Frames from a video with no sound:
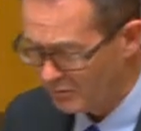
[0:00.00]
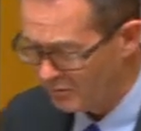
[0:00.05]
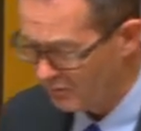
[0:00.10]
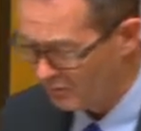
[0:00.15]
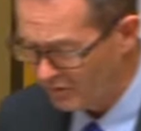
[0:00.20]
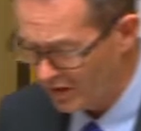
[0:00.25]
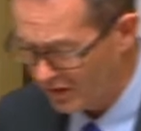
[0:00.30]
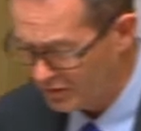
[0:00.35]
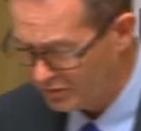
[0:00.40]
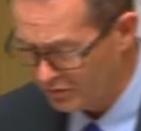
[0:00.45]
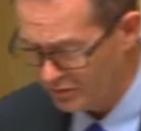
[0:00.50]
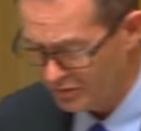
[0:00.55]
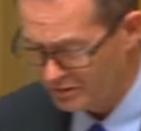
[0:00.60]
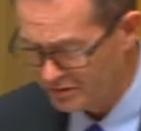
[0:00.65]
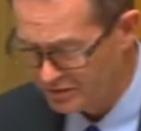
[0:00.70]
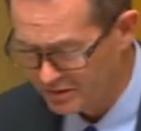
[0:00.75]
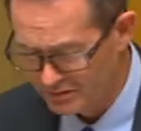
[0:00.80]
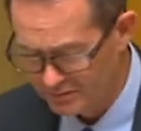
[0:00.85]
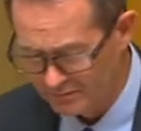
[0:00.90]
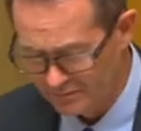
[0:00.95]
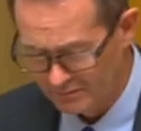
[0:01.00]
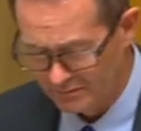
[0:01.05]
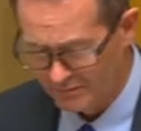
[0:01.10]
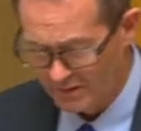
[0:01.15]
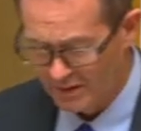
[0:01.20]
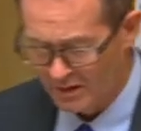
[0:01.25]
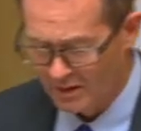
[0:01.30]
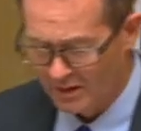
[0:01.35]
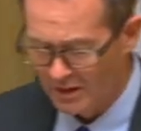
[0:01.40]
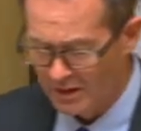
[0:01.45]
veterans,
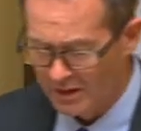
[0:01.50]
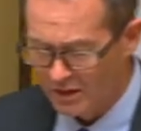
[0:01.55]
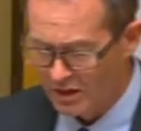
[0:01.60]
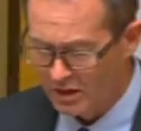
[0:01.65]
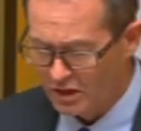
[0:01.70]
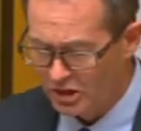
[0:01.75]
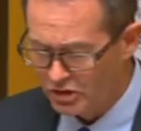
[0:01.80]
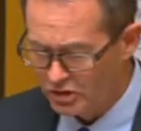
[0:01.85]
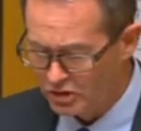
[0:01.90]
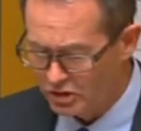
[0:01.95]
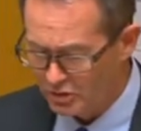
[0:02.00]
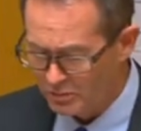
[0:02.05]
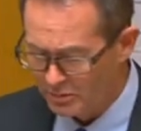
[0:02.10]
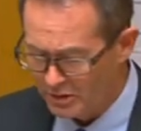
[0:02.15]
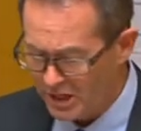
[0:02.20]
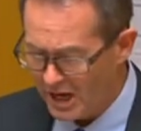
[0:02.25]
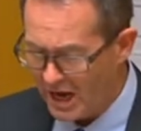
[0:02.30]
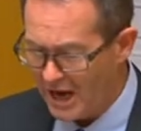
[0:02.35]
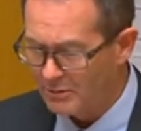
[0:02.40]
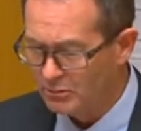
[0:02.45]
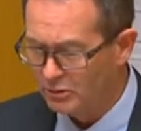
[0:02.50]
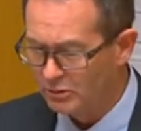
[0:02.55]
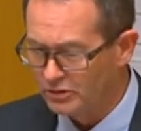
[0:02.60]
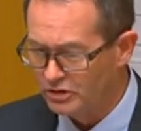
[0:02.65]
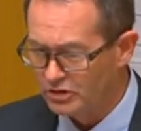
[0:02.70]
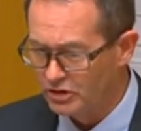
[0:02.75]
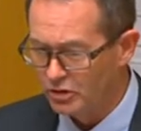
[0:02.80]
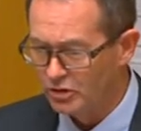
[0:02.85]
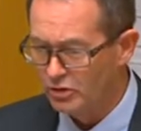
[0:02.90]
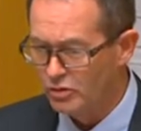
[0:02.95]
to be able
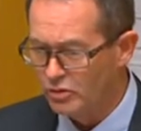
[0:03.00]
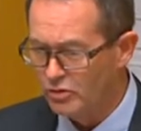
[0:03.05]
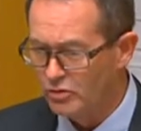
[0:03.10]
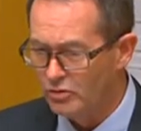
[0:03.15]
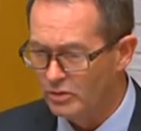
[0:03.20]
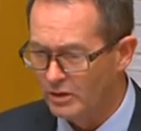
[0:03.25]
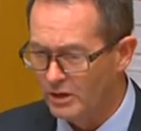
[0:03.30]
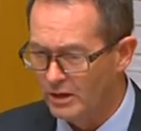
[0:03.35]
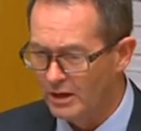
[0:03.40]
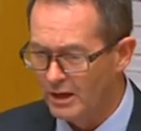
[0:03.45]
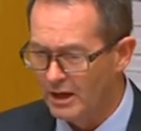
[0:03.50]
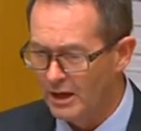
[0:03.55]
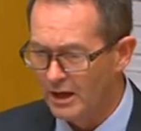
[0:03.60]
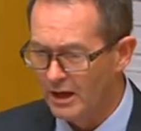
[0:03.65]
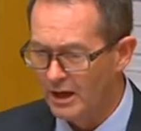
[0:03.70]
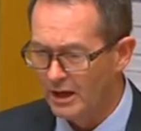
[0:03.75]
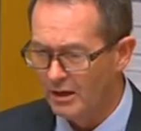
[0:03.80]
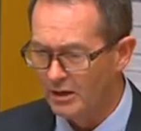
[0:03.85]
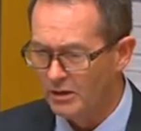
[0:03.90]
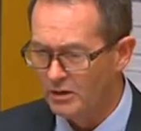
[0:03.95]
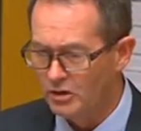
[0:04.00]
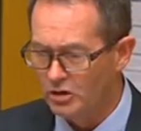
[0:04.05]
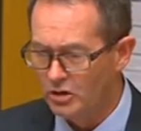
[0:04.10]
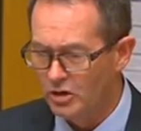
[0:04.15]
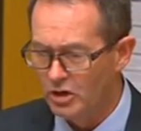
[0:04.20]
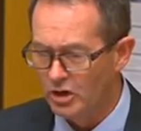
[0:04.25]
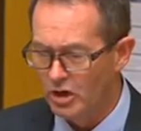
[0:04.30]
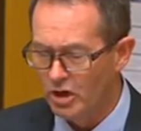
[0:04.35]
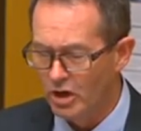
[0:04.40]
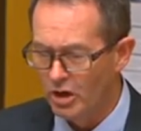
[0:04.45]
to
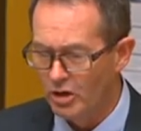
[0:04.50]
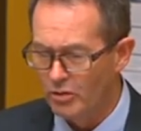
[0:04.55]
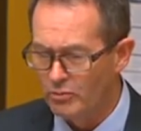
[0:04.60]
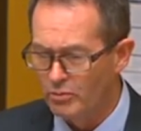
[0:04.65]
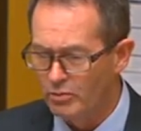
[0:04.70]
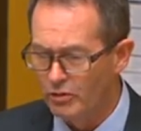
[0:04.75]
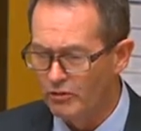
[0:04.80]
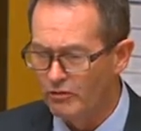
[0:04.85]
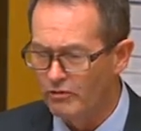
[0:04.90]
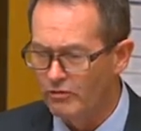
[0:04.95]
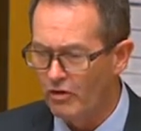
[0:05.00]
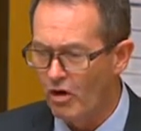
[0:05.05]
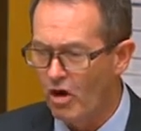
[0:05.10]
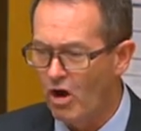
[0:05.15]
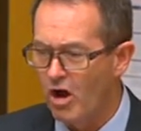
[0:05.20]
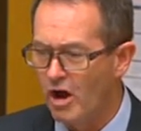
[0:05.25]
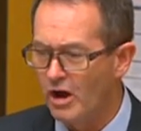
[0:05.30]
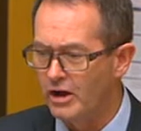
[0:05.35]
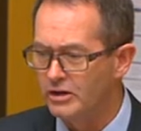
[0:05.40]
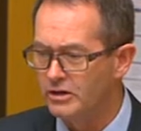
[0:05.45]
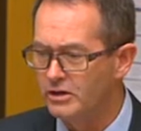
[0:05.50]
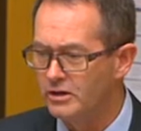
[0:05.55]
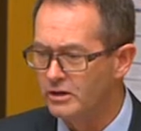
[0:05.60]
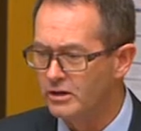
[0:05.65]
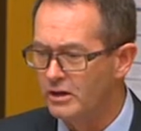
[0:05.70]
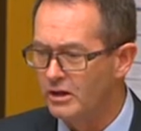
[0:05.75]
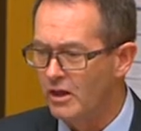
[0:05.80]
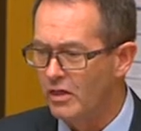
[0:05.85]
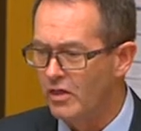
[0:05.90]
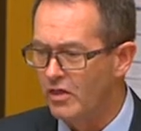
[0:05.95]
provide
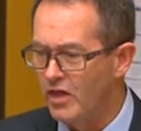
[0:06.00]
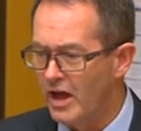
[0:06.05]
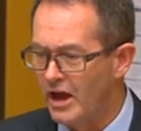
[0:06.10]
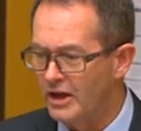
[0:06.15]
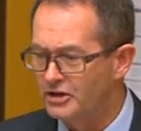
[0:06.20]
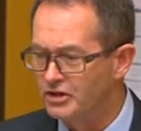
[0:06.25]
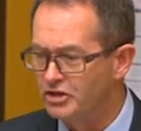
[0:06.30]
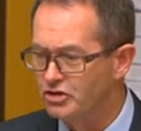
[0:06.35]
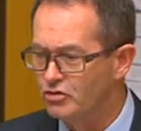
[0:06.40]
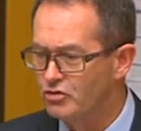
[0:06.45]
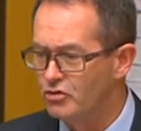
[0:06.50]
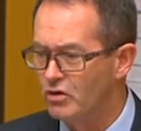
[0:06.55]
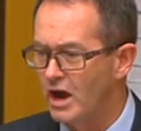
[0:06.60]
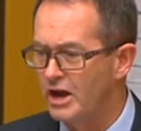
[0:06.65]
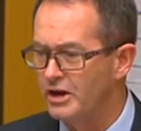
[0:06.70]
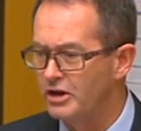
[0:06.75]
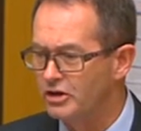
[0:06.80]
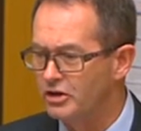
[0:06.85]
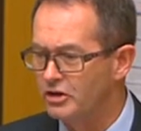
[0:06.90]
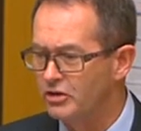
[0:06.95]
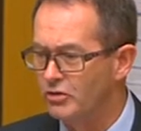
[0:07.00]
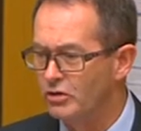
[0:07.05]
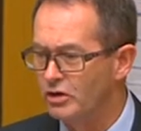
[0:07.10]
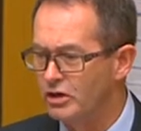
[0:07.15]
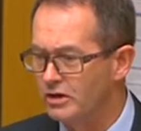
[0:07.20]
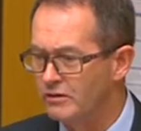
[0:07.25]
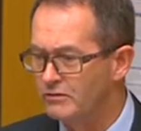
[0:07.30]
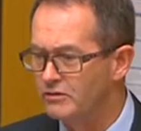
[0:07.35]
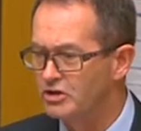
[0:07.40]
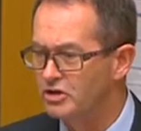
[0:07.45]
that greater
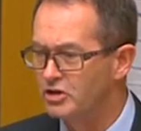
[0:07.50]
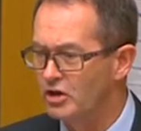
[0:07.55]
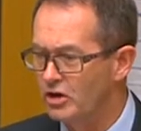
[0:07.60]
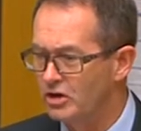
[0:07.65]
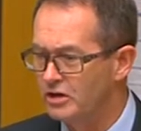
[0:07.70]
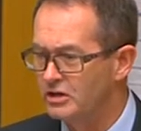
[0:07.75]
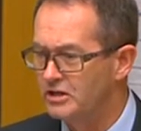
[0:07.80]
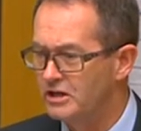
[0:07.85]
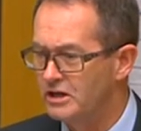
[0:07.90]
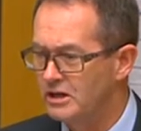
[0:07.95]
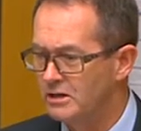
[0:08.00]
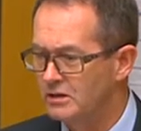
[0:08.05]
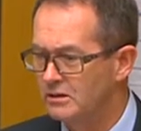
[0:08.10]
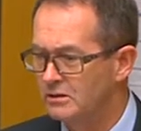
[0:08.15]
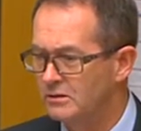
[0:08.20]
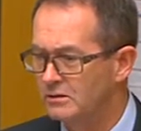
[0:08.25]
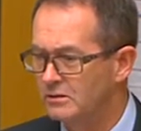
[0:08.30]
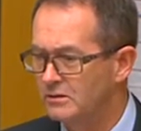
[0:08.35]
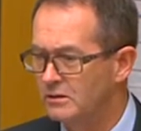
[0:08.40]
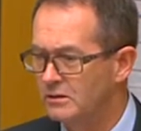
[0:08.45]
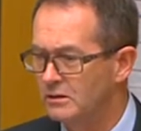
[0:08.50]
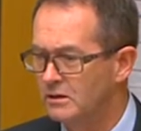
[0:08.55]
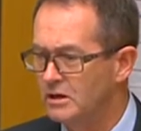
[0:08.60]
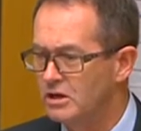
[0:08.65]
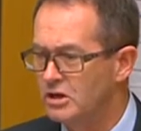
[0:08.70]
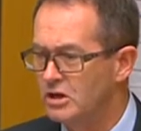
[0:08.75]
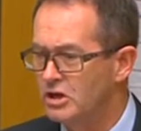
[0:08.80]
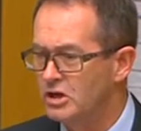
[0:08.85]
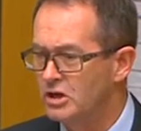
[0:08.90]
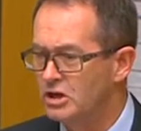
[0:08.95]
degree of certainty,
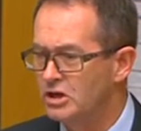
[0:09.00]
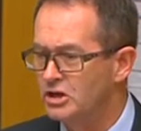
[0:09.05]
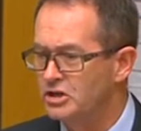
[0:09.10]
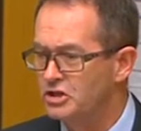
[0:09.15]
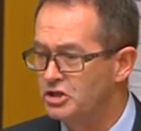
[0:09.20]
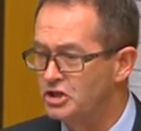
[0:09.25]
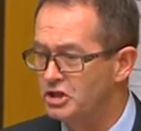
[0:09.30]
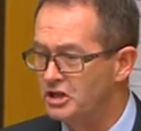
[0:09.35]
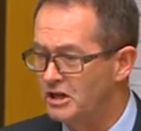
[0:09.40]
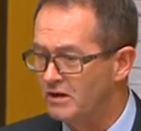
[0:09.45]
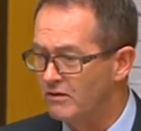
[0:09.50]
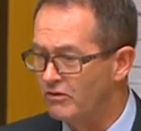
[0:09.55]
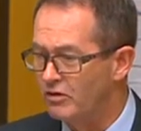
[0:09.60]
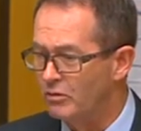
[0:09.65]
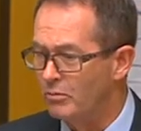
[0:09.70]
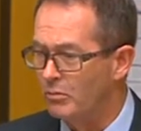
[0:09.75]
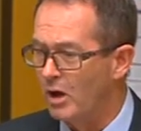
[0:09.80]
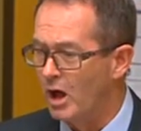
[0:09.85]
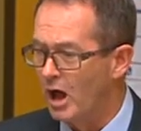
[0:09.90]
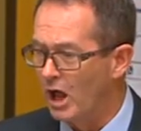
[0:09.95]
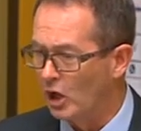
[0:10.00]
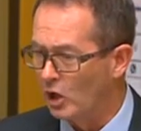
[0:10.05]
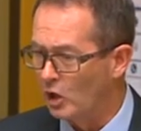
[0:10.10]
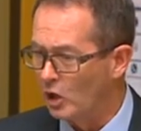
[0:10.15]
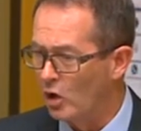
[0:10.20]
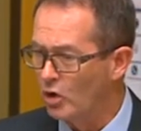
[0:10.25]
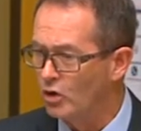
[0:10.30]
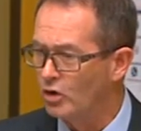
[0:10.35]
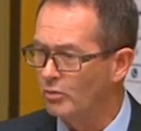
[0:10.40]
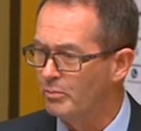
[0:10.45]
to give them a
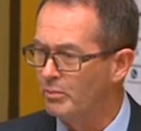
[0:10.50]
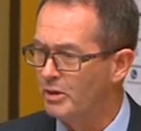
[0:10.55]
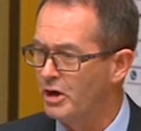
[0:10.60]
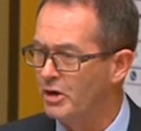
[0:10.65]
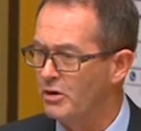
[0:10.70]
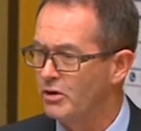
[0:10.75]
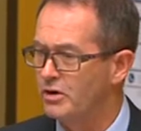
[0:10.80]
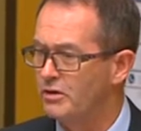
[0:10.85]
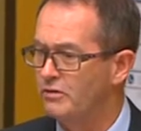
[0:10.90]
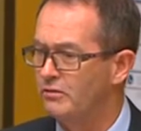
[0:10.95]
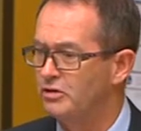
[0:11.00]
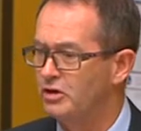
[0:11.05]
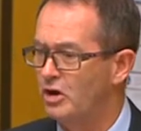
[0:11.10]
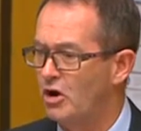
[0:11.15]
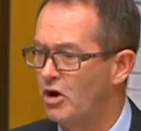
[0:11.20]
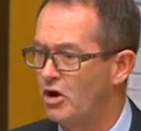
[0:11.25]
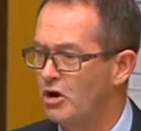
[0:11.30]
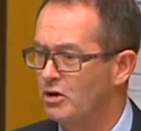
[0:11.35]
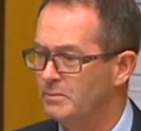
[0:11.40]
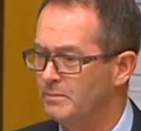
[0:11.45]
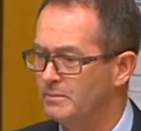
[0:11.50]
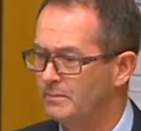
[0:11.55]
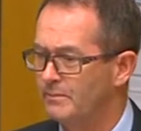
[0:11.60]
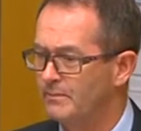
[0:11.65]
longer period of time,